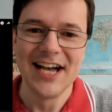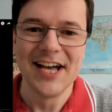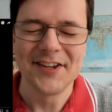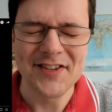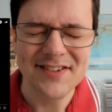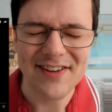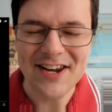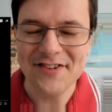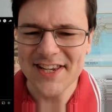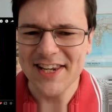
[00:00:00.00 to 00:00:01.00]
So it's
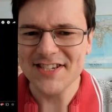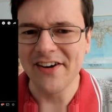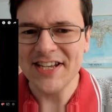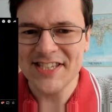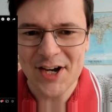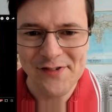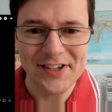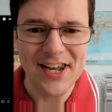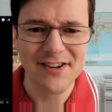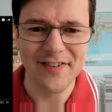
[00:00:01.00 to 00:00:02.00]
interesting these guys
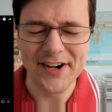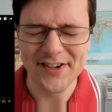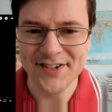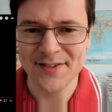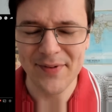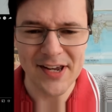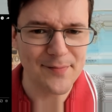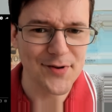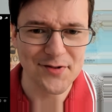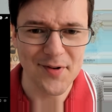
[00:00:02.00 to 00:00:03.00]
self-identified as being
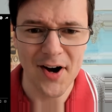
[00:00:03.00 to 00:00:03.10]
bourgeois.